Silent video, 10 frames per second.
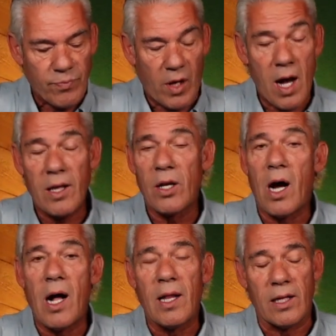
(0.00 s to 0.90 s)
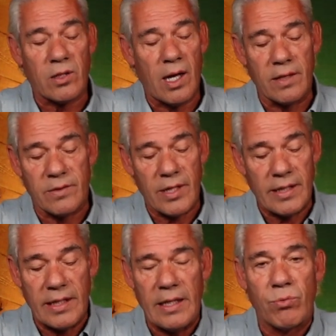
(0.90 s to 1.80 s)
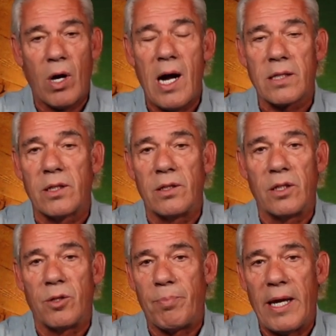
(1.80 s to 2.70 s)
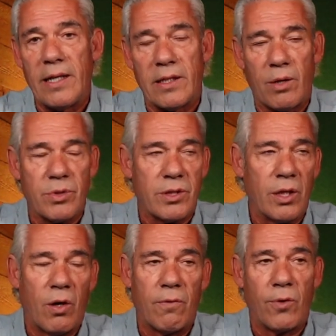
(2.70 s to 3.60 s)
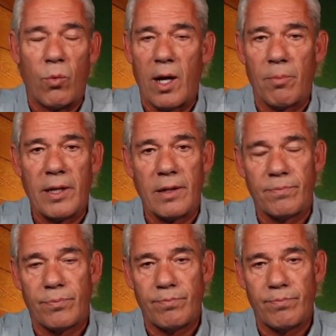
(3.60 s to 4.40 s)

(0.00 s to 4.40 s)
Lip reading: all in all, I thought JD rocked in the debate. That was the overwhelming,